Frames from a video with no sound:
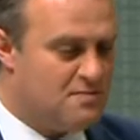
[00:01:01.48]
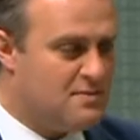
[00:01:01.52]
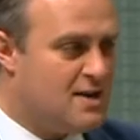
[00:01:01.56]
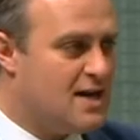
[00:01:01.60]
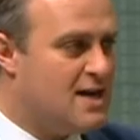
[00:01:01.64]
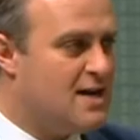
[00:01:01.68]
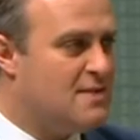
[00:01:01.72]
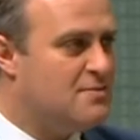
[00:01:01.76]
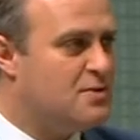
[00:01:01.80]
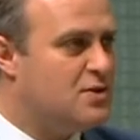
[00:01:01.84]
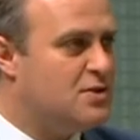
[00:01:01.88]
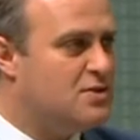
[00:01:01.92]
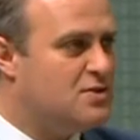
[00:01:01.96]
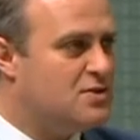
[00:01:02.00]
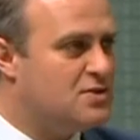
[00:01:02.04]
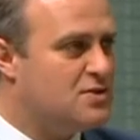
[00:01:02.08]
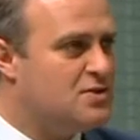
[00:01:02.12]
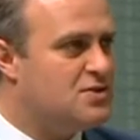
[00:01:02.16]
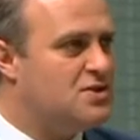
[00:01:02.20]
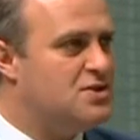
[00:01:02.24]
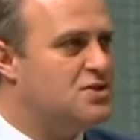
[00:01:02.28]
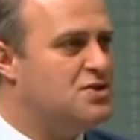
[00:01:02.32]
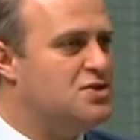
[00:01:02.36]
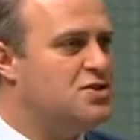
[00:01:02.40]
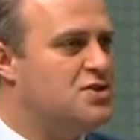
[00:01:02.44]
Mabo
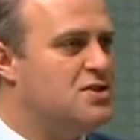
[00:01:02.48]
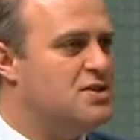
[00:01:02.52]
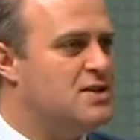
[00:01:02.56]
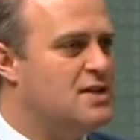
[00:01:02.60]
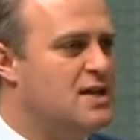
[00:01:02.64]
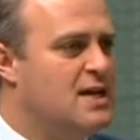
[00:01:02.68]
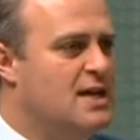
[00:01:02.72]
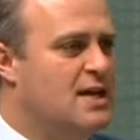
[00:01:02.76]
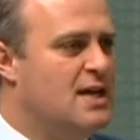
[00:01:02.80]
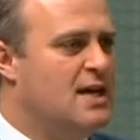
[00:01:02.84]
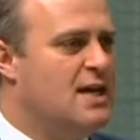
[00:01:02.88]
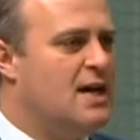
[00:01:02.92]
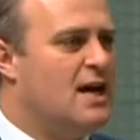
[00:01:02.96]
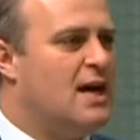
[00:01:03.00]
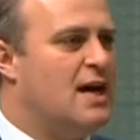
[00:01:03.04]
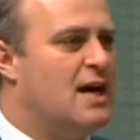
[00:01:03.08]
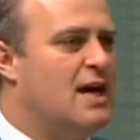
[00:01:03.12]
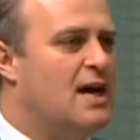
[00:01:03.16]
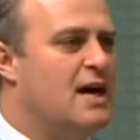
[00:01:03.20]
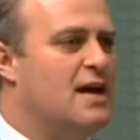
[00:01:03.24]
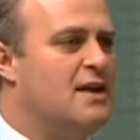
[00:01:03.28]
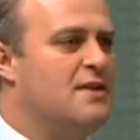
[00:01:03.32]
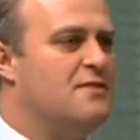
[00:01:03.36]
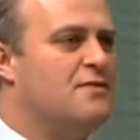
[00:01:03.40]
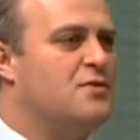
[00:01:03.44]
decision,
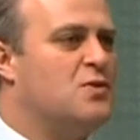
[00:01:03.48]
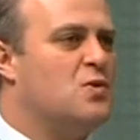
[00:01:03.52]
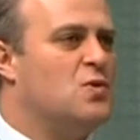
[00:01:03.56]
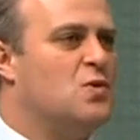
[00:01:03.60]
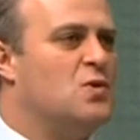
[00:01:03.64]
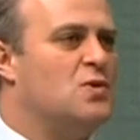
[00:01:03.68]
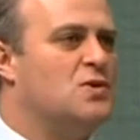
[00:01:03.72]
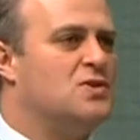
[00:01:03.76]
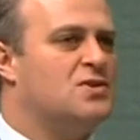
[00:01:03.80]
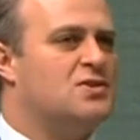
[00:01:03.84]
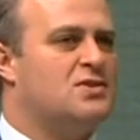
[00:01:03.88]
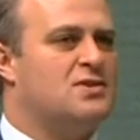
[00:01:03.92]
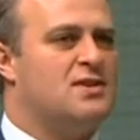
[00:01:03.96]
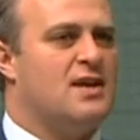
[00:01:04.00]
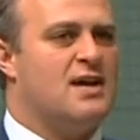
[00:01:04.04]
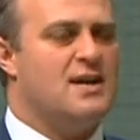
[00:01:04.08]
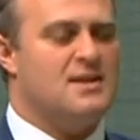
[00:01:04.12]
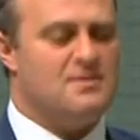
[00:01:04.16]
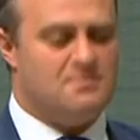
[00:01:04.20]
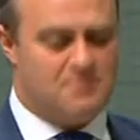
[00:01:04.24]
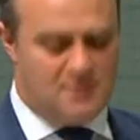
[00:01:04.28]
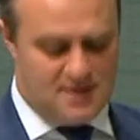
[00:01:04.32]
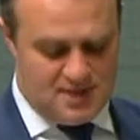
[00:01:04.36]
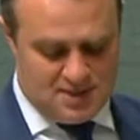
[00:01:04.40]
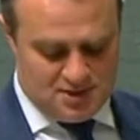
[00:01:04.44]
and of course
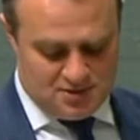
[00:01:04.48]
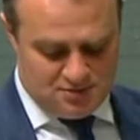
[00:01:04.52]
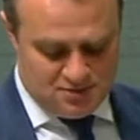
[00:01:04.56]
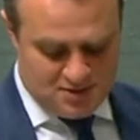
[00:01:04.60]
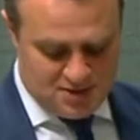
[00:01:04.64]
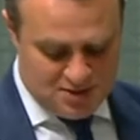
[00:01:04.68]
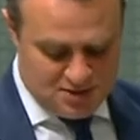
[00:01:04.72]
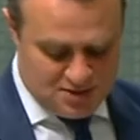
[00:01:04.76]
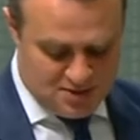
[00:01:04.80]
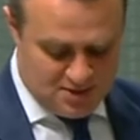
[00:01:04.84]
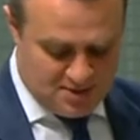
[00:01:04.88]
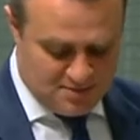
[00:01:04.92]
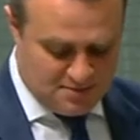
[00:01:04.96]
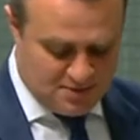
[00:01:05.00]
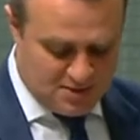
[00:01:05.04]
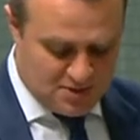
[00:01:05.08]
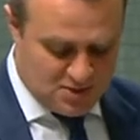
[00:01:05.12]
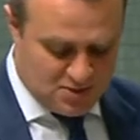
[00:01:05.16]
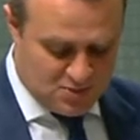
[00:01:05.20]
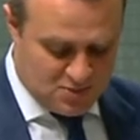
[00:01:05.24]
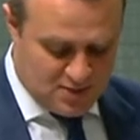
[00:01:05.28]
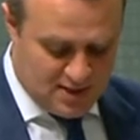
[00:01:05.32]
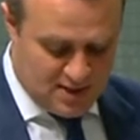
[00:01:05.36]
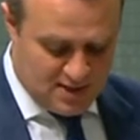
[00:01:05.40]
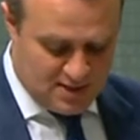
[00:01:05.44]
state-based regimes,
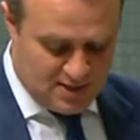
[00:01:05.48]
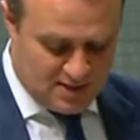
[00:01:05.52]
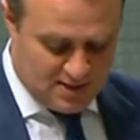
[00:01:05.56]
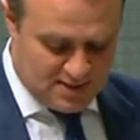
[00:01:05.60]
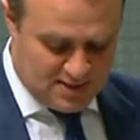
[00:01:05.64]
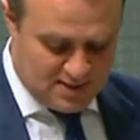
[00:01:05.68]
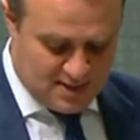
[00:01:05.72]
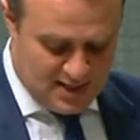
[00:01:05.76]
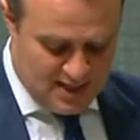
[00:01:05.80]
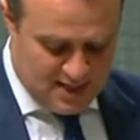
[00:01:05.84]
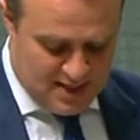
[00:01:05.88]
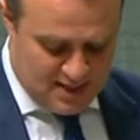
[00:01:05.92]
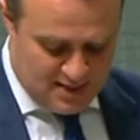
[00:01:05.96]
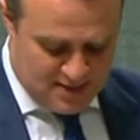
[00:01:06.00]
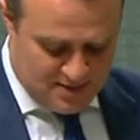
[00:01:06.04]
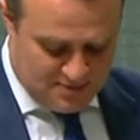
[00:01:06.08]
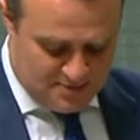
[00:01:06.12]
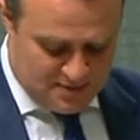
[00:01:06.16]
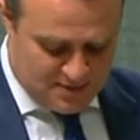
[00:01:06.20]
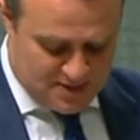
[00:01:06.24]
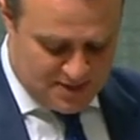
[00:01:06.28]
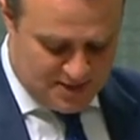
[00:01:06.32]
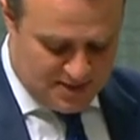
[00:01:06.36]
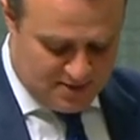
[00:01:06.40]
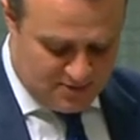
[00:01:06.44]
as well as the
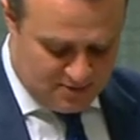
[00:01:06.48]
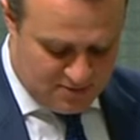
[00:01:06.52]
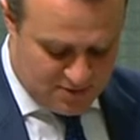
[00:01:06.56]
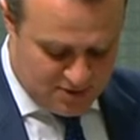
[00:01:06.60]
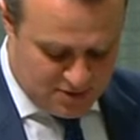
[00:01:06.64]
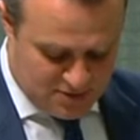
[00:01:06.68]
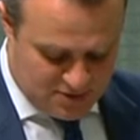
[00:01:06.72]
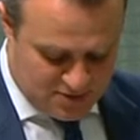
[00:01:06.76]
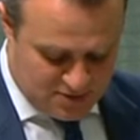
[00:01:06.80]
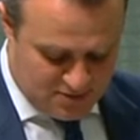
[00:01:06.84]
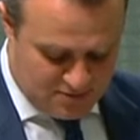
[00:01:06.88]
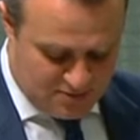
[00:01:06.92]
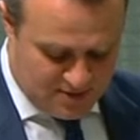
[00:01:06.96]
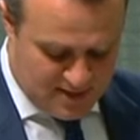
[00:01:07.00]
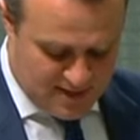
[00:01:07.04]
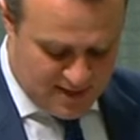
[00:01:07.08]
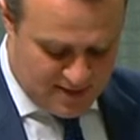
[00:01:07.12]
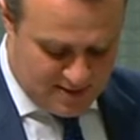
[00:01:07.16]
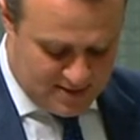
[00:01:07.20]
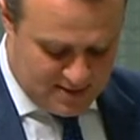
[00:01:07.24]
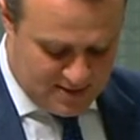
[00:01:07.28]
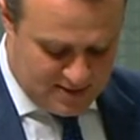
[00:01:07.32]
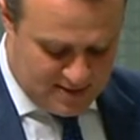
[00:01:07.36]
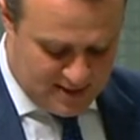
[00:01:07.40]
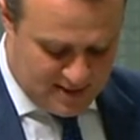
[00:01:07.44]
particular issues
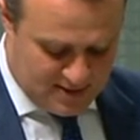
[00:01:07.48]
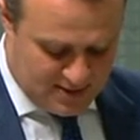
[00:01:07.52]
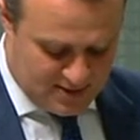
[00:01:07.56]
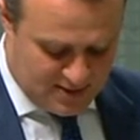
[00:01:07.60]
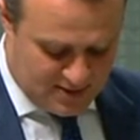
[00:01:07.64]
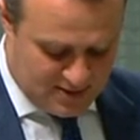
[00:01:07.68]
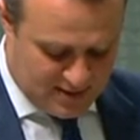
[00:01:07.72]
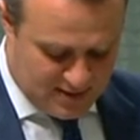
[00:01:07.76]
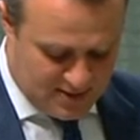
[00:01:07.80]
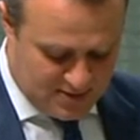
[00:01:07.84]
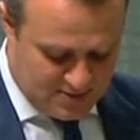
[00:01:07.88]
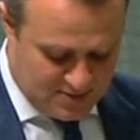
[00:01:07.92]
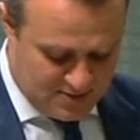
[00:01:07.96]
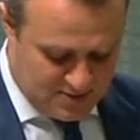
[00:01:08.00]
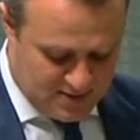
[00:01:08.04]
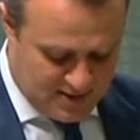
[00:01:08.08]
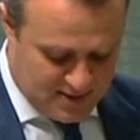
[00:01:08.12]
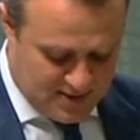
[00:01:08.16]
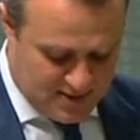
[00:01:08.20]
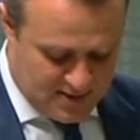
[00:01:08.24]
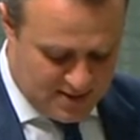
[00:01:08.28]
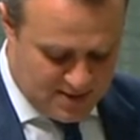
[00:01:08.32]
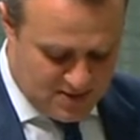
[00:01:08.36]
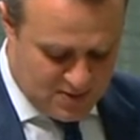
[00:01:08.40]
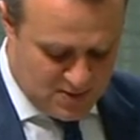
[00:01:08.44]
around title
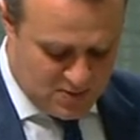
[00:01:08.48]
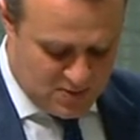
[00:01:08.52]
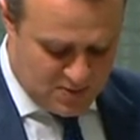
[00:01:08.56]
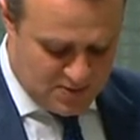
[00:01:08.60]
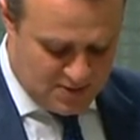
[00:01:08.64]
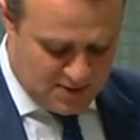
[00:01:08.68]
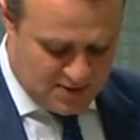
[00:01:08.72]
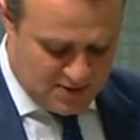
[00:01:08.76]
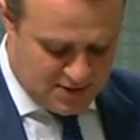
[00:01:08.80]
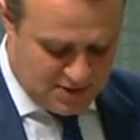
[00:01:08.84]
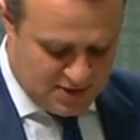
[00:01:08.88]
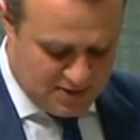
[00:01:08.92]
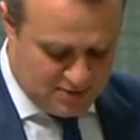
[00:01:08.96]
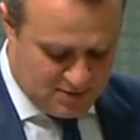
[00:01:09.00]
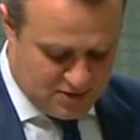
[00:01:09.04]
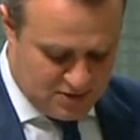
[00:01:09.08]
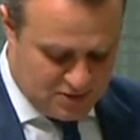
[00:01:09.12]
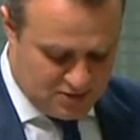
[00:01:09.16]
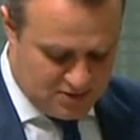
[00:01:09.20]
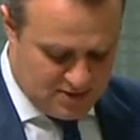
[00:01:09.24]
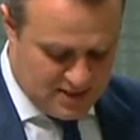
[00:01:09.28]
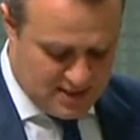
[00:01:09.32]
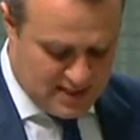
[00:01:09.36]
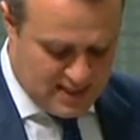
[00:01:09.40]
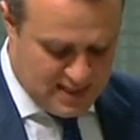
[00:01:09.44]
in the Northern
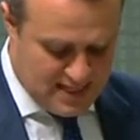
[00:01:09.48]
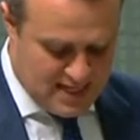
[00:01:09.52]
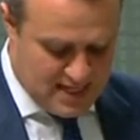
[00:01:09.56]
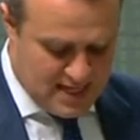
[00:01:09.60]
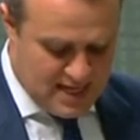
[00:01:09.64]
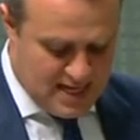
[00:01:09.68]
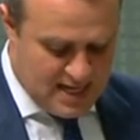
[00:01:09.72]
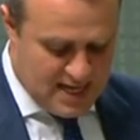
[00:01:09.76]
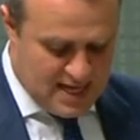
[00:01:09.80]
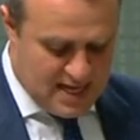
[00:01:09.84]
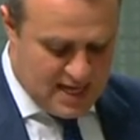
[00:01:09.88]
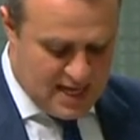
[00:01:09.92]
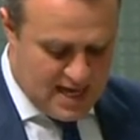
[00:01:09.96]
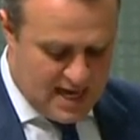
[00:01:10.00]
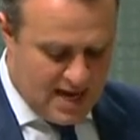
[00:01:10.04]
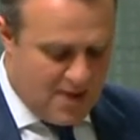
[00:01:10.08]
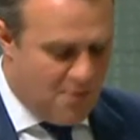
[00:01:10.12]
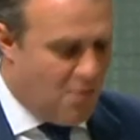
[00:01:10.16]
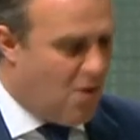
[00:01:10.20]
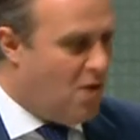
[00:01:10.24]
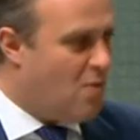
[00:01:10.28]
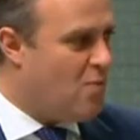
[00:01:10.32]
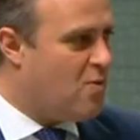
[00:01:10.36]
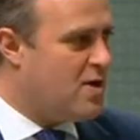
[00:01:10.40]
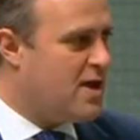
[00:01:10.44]
Territory.
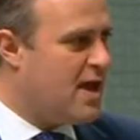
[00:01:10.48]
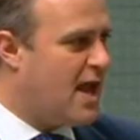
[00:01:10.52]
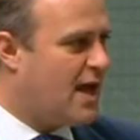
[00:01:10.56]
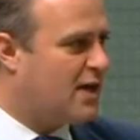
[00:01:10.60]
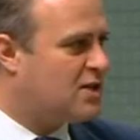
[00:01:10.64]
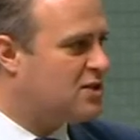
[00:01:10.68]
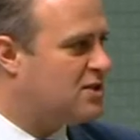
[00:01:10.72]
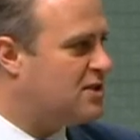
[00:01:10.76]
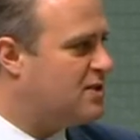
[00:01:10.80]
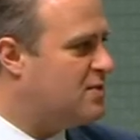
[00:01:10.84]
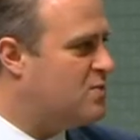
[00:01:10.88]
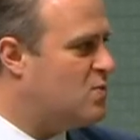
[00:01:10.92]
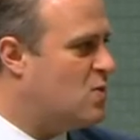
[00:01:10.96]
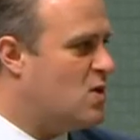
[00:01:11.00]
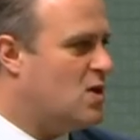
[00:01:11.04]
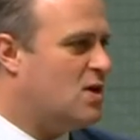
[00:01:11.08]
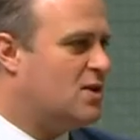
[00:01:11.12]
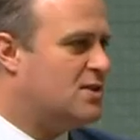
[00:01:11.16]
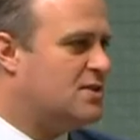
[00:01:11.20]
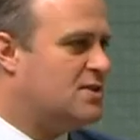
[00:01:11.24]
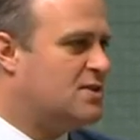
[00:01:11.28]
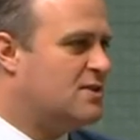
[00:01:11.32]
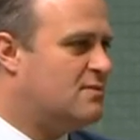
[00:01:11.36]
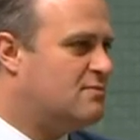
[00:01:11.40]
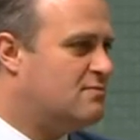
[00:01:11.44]
And what we actually
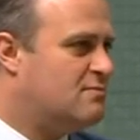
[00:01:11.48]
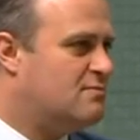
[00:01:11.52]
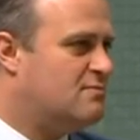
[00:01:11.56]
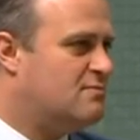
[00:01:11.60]
want